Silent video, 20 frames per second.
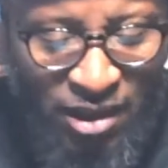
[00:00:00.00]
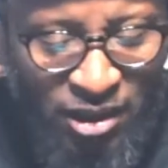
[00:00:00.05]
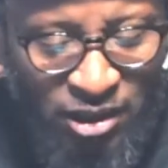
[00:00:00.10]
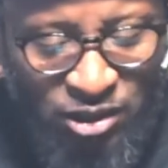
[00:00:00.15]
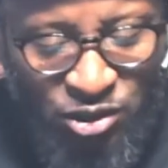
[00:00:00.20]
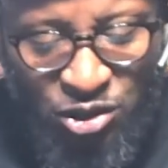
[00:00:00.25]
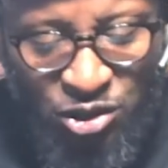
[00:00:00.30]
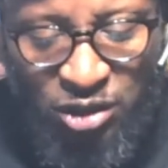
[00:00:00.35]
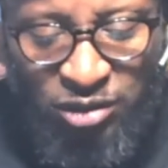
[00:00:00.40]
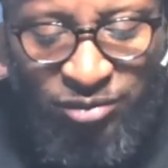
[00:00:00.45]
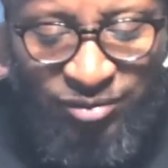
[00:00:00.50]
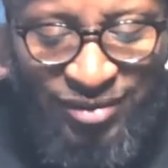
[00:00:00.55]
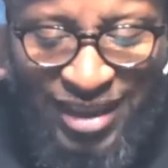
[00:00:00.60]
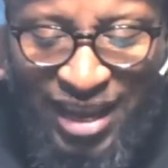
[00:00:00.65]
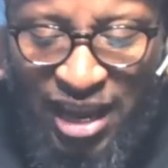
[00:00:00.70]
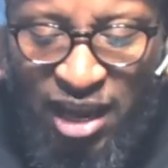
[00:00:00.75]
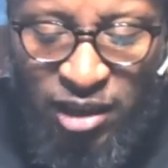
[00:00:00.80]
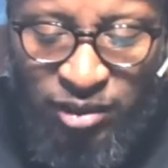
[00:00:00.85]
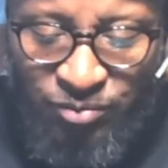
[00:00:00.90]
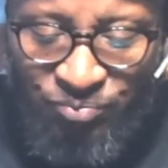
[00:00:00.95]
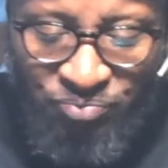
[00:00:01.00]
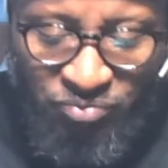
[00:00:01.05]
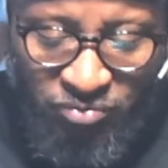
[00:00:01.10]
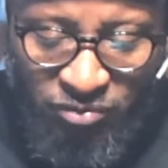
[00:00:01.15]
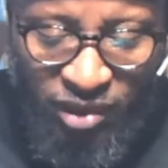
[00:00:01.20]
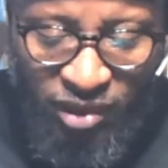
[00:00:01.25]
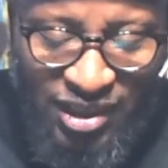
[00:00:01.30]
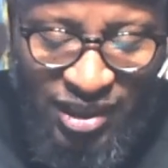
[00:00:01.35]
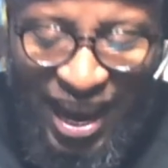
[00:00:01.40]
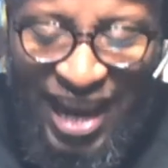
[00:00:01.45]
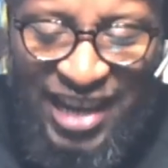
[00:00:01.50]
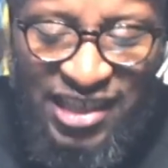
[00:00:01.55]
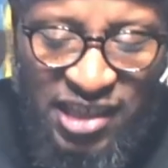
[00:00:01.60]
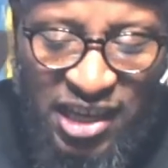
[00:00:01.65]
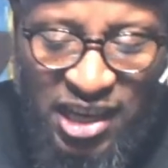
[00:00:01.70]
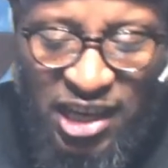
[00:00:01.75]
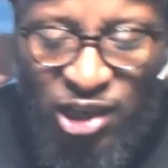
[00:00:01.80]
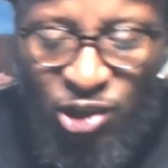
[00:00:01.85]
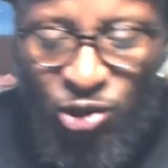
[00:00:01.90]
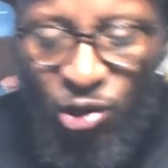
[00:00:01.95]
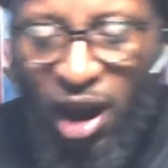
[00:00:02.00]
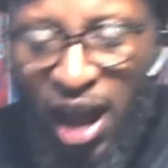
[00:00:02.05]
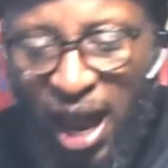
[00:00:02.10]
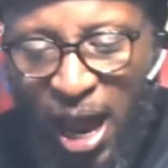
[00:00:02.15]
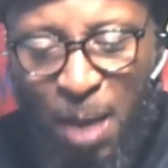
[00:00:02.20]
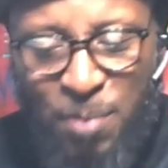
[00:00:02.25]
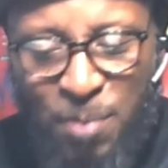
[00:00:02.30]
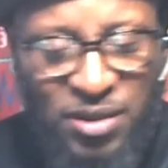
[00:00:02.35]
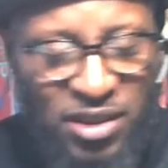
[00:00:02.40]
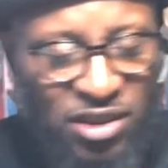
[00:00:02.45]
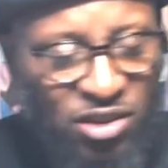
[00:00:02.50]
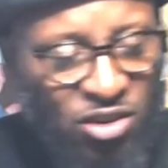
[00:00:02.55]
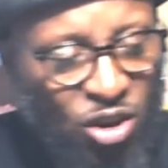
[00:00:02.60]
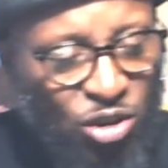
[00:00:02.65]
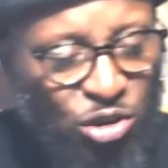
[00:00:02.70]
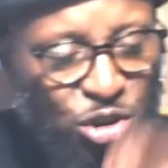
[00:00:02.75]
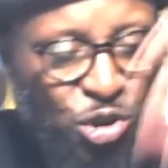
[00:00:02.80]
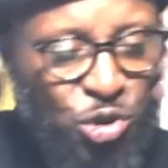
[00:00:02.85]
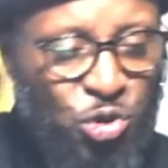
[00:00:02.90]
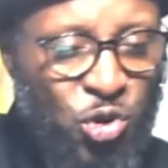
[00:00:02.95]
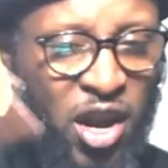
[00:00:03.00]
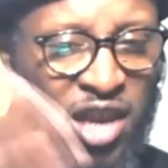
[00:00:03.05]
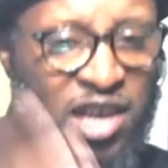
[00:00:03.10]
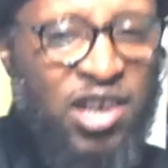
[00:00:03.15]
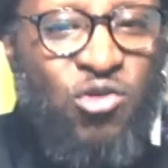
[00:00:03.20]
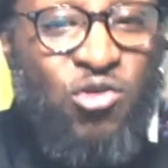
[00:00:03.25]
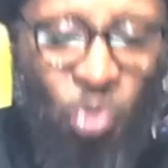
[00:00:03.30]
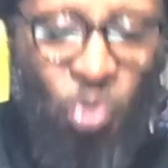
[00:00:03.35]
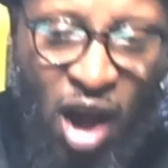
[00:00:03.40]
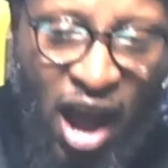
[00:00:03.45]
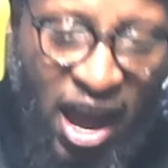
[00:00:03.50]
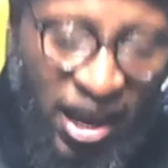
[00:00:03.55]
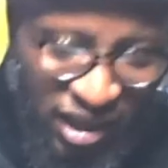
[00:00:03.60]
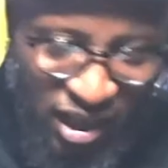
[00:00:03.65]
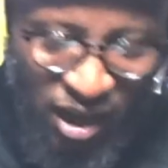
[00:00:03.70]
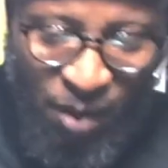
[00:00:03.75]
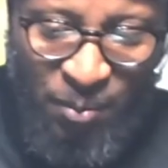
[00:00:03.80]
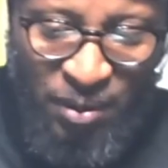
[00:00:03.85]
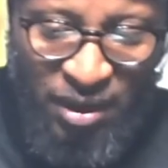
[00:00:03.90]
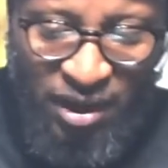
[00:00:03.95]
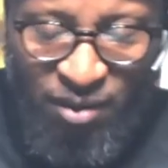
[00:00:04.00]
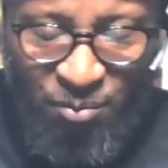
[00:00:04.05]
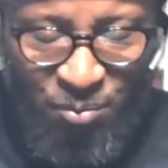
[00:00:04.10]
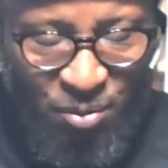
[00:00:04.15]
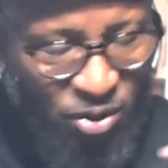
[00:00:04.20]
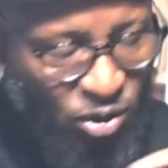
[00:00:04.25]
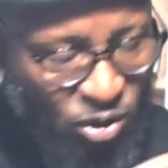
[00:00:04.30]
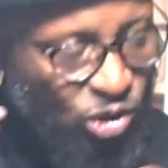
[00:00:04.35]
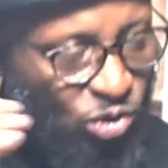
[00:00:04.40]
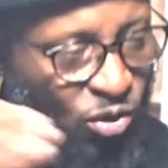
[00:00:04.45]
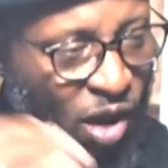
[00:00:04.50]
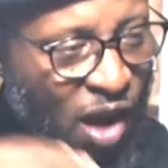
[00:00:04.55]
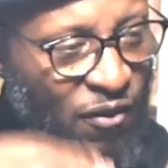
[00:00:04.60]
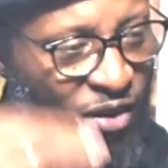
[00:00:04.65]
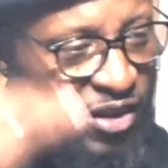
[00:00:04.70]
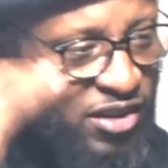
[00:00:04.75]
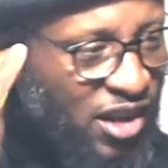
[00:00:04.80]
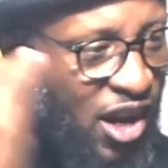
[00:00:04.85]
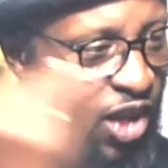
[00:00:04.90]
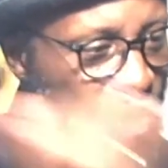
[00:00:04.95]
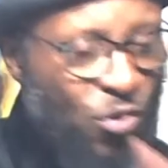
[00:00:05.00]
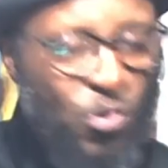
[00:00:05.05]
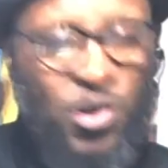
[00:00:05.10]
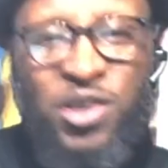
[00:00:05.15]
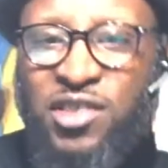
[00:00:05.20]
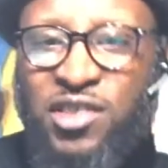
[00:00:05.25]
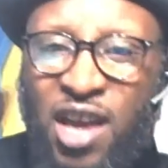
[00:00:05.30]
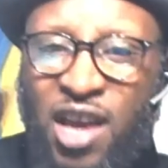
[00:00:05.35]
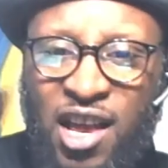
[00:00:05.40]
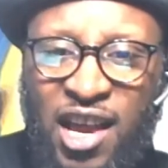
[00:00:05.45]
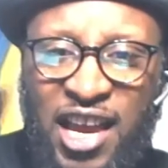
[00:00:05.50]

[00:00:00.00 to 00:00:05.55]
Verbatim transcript: So now, nineteen Crimes is an Australian wine company that produces wine from Southeast